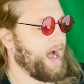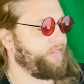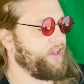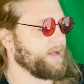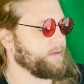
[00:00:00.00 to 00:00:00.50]

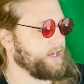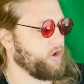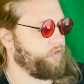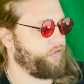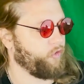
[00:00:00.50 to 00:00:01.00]
think I'm going to
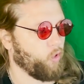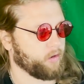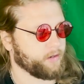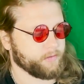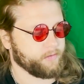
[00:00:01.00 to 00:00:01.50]
go
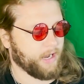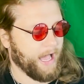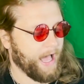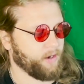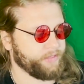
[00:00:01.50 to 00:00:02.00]
4.
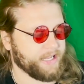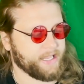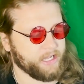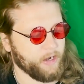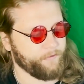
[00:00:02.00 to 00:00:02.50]
I don't think I
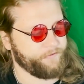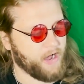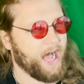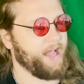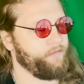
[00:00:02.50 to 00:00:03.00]
could go
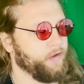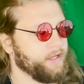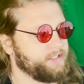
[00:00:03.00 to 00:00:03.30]
5.